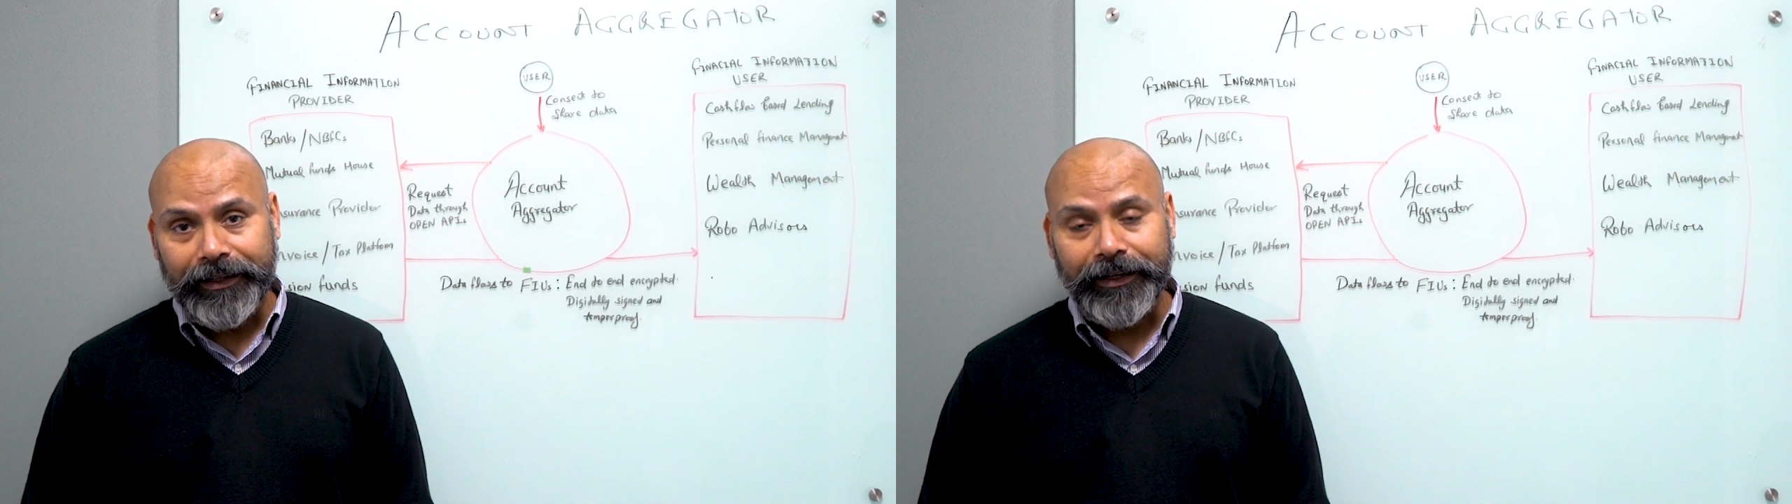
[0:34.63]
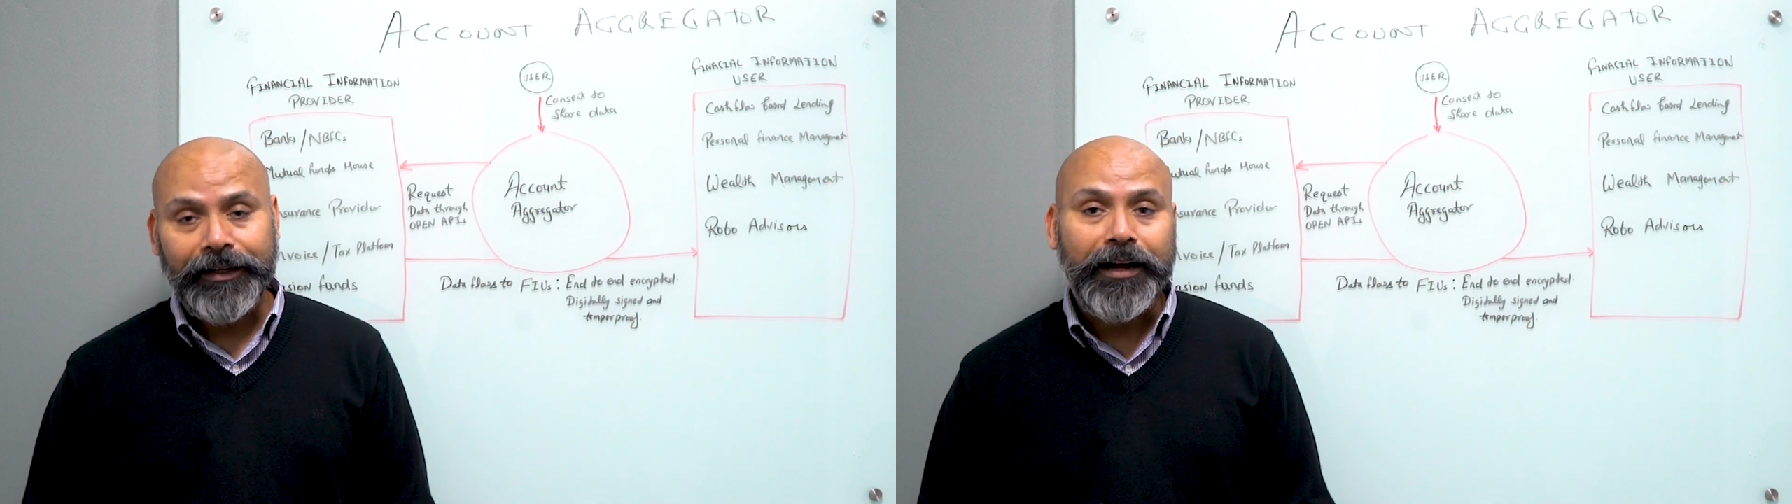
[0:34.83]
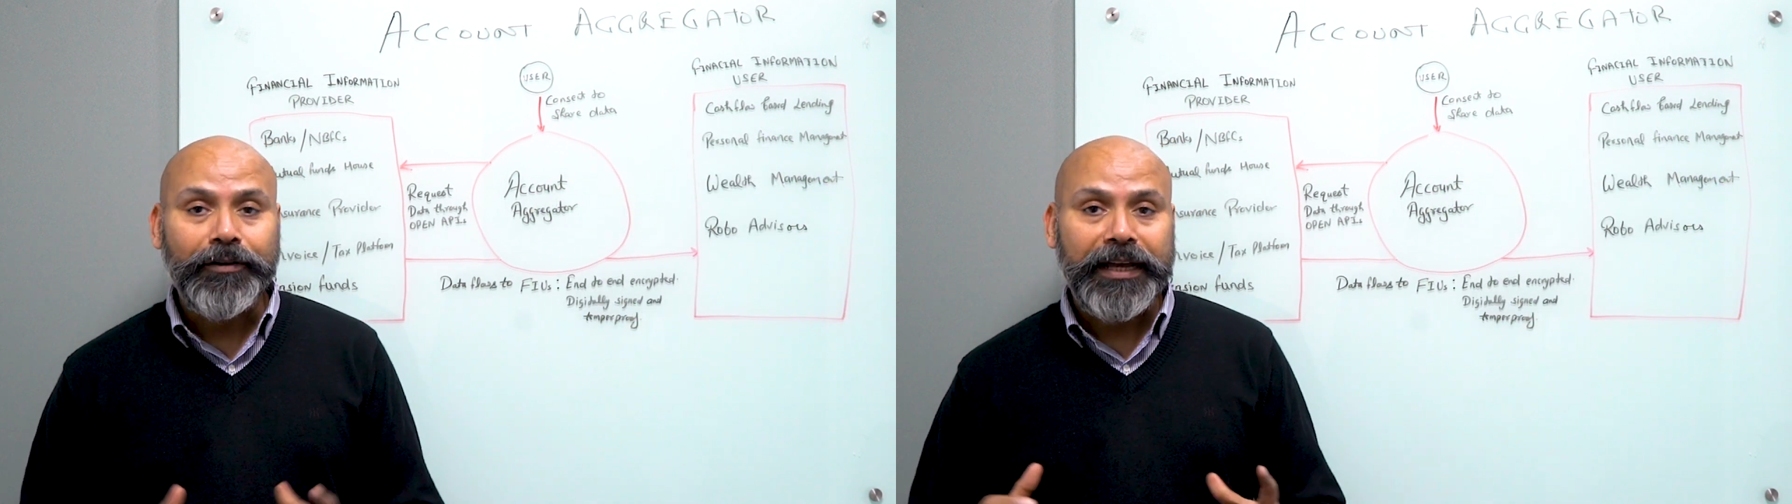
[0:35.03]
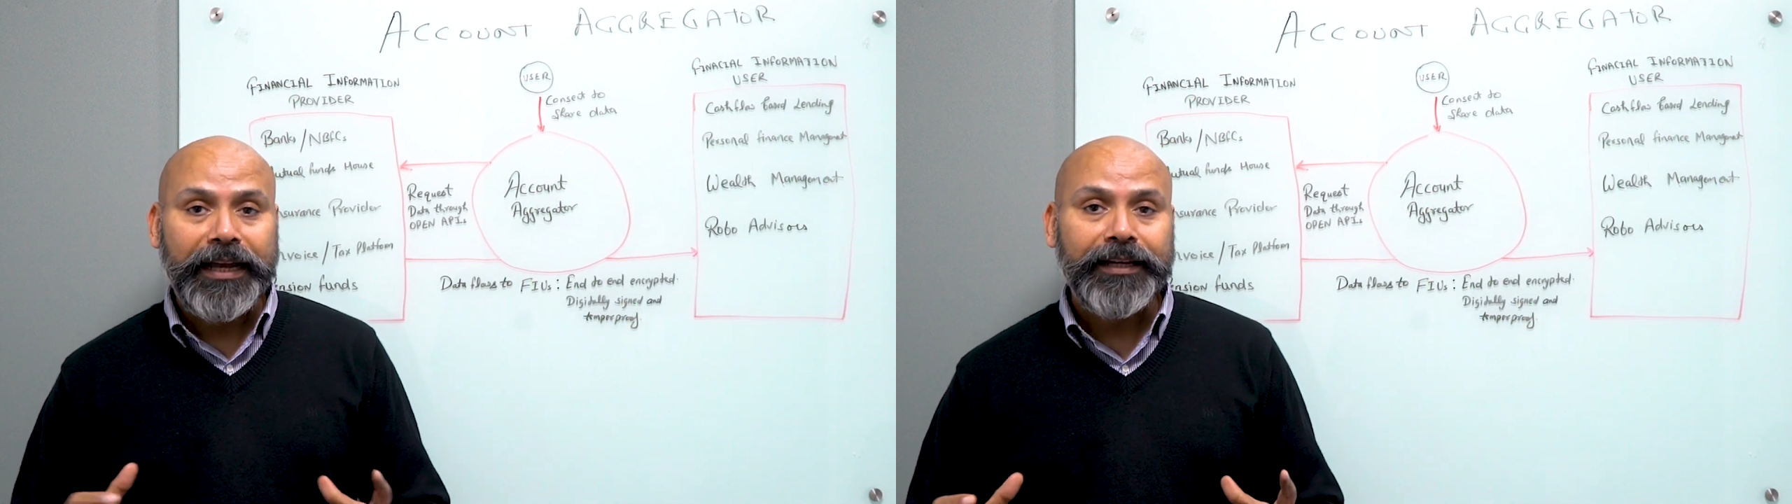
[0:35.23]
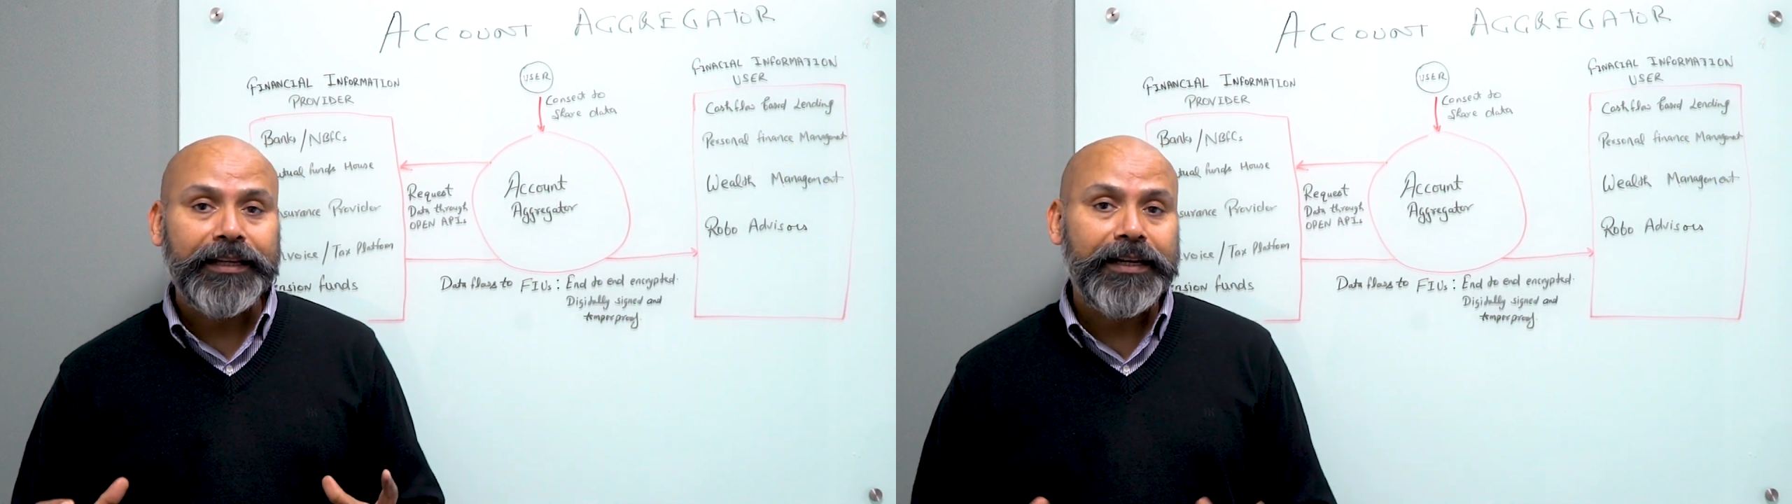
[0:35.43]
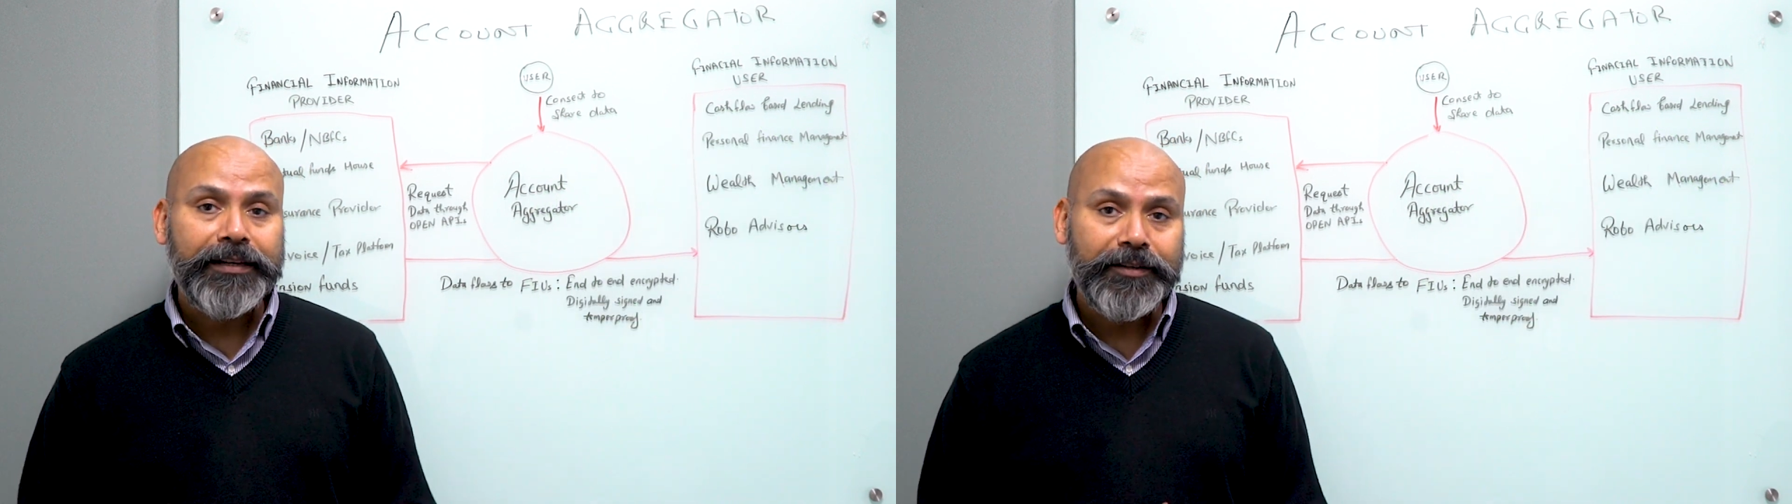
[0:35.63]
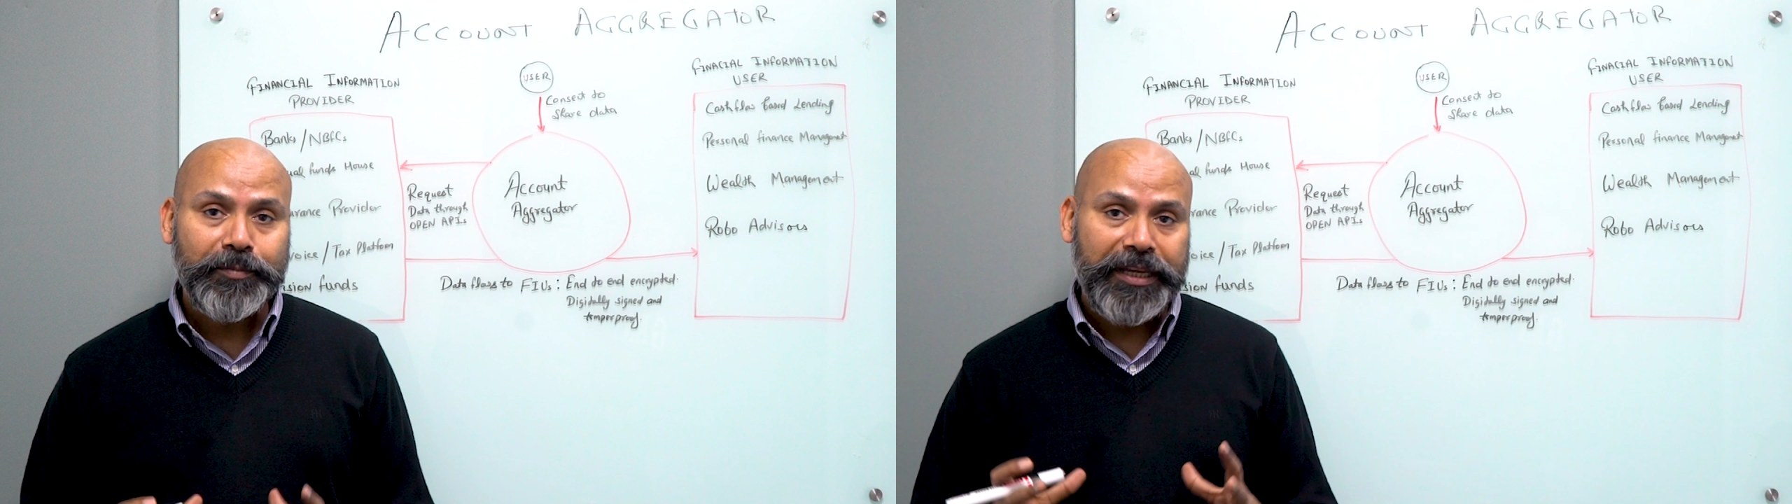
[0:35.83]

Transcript: And account aggregators